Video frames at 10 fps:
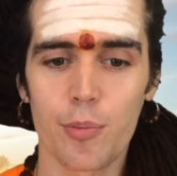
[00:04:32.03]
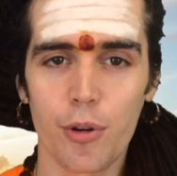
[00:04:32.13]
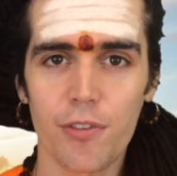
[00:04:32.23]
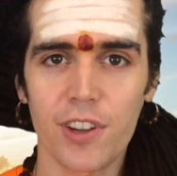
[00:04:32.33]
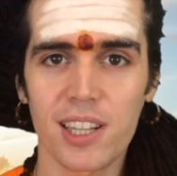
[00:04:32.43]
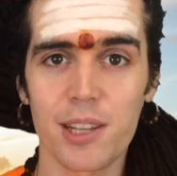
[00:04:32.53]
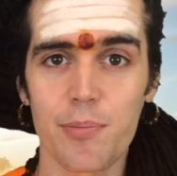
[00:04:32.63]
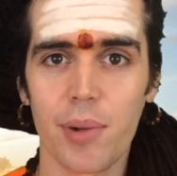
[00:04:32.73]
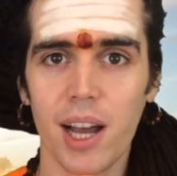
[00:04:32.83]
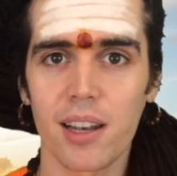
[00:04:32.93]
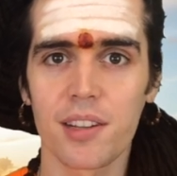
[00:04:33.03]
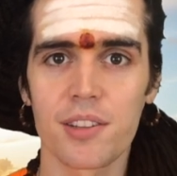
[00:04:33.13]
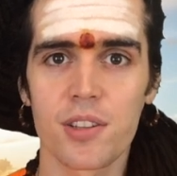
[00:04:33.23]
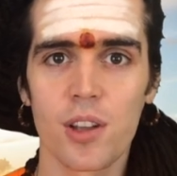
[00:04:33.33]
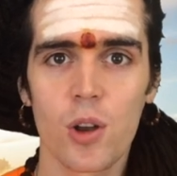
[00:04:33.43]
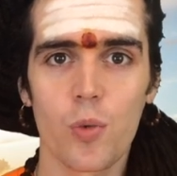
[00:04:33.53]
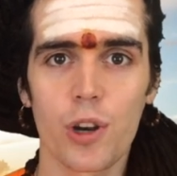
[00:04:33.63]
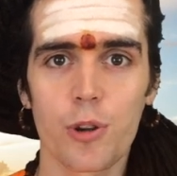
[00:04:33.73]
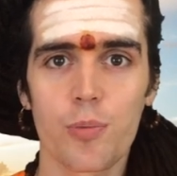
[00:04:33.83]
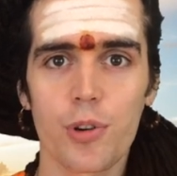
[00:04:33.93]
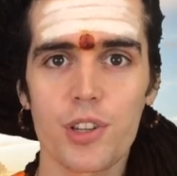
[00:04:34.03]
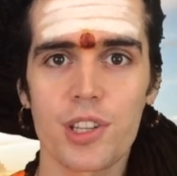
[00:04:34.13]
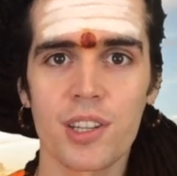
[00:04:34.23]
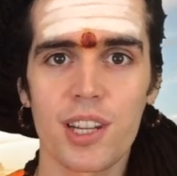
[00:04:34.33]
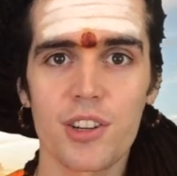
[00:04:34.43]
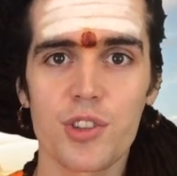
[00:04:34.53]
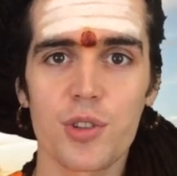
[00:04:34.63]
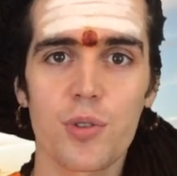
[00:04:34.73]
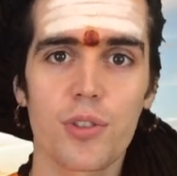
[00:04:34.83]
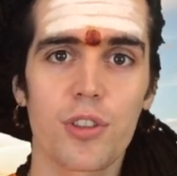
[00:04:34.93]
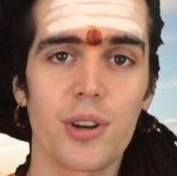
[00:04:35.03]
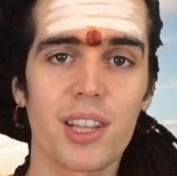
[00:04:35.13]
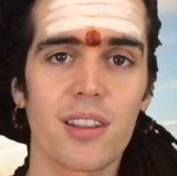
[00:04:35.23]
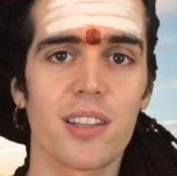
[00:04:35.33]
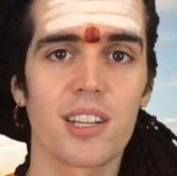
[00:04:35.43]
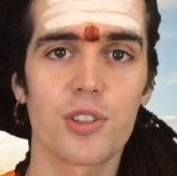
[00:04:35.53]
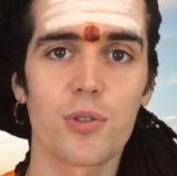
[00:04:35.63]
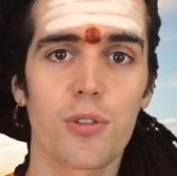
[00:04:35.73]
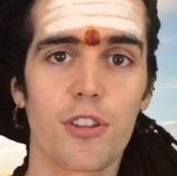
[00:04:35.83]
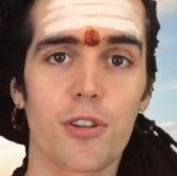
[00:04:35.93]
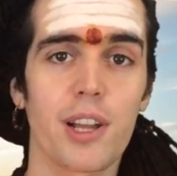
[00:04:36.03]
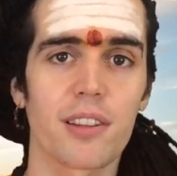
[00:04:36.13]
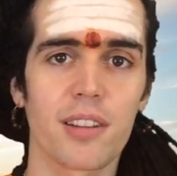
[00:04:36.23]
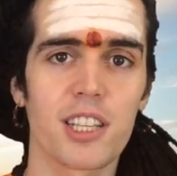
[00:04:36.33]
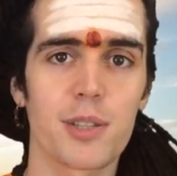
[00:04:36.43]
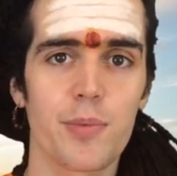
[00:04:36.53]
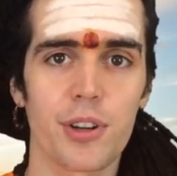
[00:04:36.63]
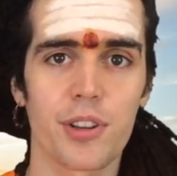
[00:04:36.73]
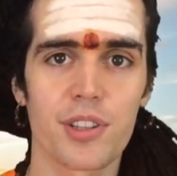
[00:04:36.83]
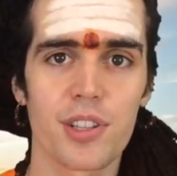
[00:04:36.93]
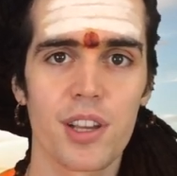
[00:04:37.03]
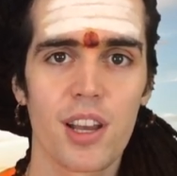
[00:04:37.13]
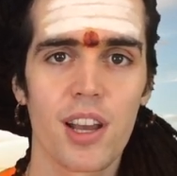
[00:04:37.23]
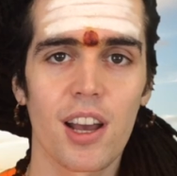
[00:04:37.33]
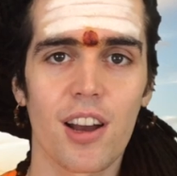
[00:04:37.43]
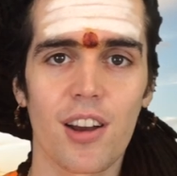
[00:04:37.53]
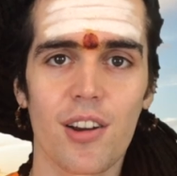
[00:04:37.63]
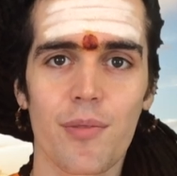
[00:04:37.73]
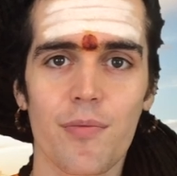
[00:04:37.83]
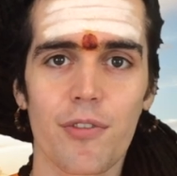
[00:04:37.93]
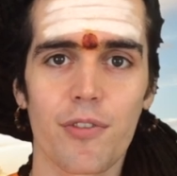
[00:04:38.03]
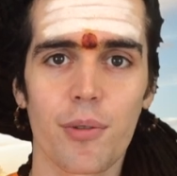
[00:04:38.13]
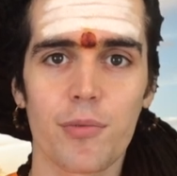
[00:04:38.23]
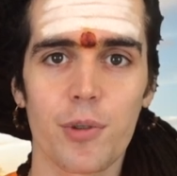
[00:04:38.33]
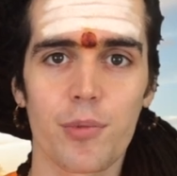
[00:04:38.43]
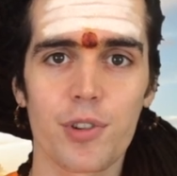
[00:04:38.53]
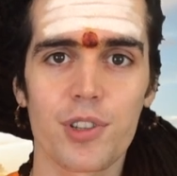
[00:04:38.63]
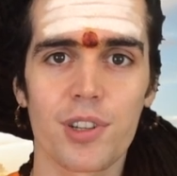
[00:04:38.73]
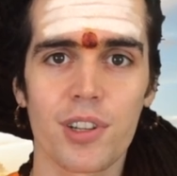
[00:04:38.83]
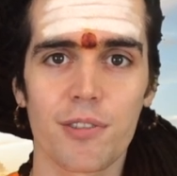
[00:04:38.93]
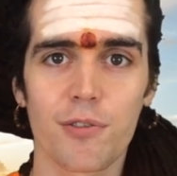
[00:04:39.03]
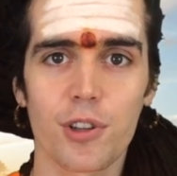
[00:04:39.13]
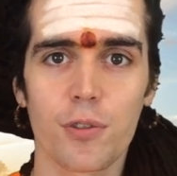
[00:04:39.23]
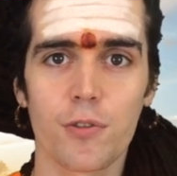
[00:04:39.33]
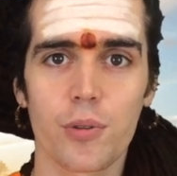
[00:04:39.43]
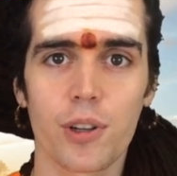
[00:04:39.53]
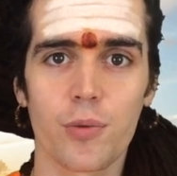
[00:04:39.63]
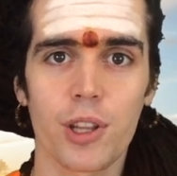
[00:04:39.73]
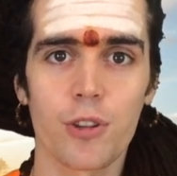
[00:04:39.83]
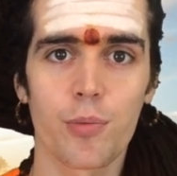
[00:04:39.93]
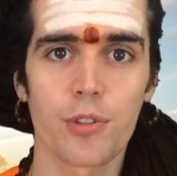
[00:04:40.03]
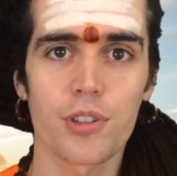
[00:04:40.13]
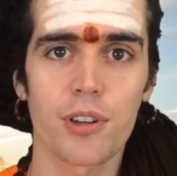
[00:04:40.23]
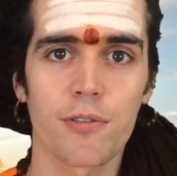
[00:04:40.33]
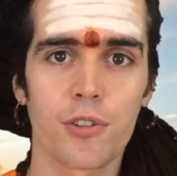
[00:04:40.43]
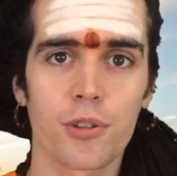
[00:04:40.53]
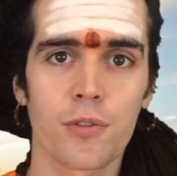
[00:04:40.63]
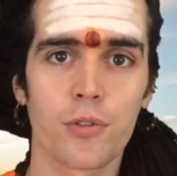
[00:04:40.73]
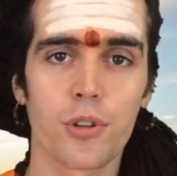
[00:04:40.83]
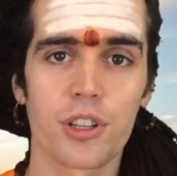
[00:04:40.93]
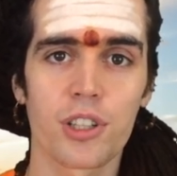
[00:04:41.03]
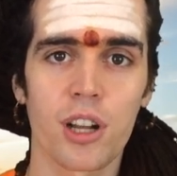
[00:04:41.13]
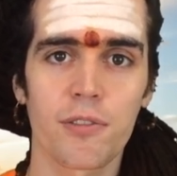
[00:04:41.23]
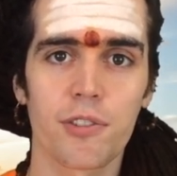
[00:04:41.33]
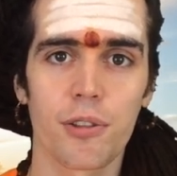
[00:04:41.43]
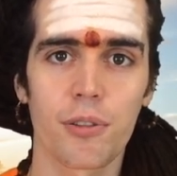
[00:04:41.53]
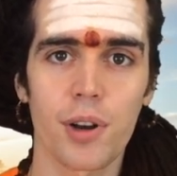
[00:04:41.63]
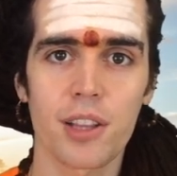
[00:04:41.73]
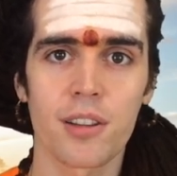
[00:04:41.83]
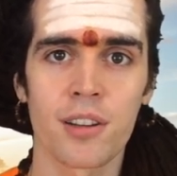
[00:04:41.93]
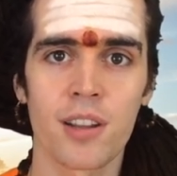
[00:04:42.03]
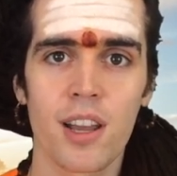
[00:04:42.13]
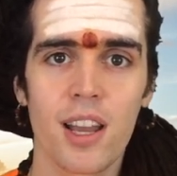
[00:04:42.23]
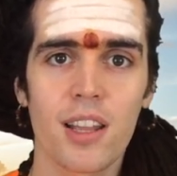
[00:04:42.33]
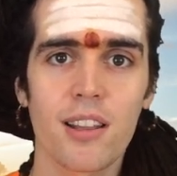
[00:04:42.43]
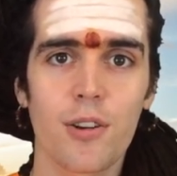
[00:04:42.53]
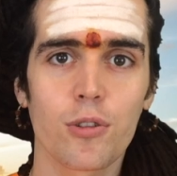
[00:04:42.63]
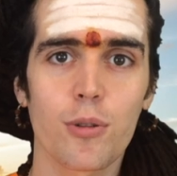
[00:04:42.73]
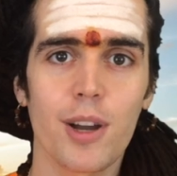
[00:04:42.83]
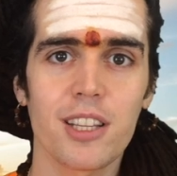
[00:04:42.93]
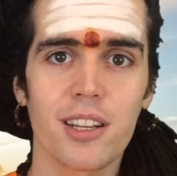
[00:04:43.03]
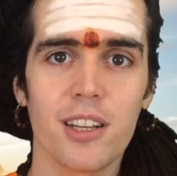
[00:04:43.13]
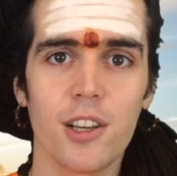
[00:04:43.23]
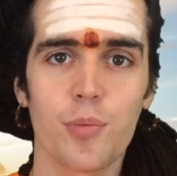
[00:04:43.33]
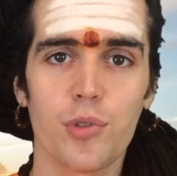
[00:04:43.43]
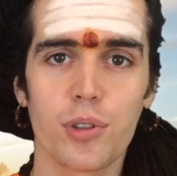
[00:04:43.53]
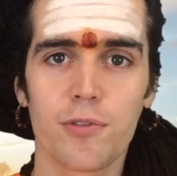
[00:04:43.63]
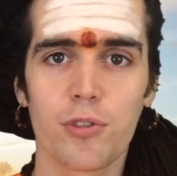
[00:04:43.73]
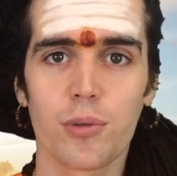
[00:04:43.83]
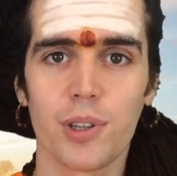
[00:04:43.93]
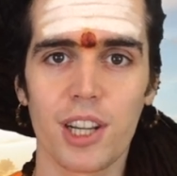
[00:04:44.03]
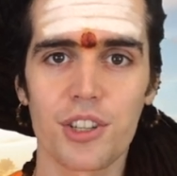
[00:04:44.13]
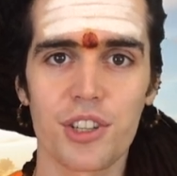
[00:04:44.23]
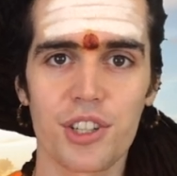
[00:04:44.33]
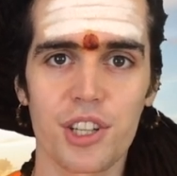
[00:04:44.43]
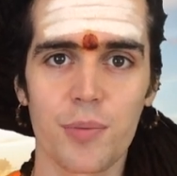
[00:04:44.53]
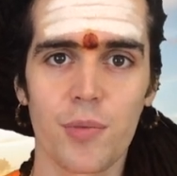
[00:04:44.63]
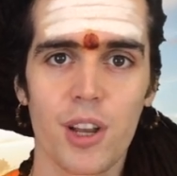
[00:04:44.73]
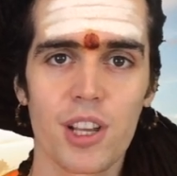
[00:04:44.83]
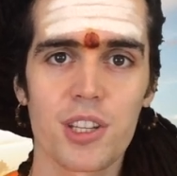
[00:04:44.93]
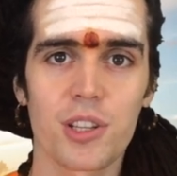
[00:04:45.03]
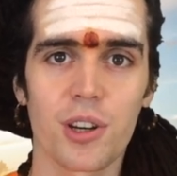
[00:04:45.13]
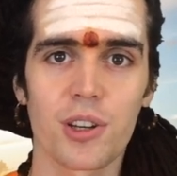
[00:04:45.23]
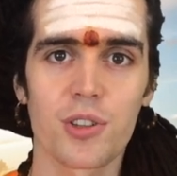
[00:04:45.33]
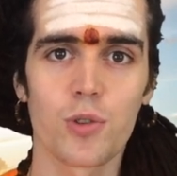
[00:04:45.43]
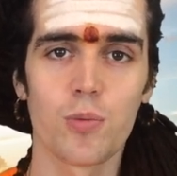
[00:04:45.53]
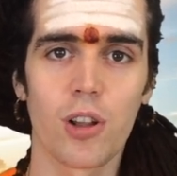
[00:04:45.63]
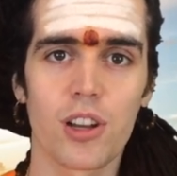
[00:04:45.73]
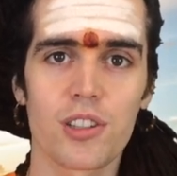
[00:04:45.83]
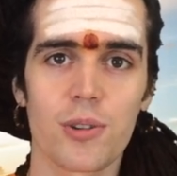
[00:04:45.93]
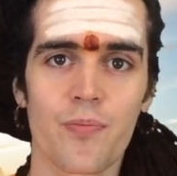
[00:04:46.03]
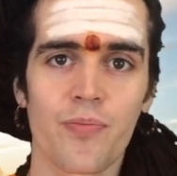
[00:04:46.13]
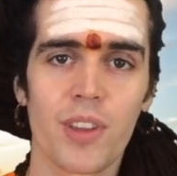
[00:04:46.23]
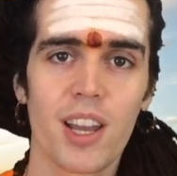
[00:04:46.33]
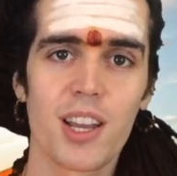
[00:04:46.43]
perfectly balanced, where the person, there's no threat experience from the person in front of you. And when the person in front of you does not feel threatened, then automatically a beautiful relationship starts to blossom.